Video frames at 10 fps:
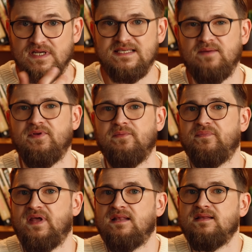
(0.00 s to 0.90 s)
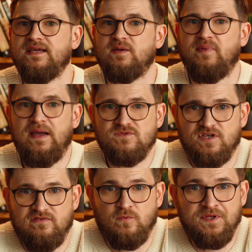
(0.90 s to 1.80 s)
example, unlike
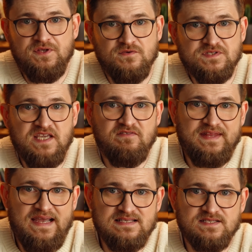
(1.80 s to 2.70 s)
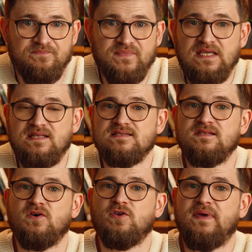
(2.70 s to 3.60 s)
Pipedrive, when you save a task, it
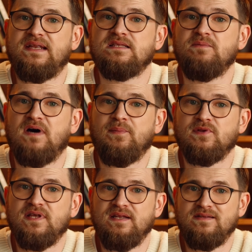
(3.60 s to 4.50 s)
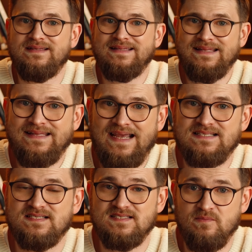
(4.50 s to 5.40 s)
doesn't automatically populate
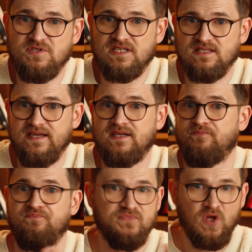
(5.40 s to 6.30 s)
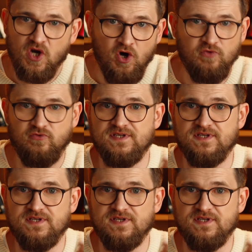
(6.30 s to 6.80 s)
task subject like call, for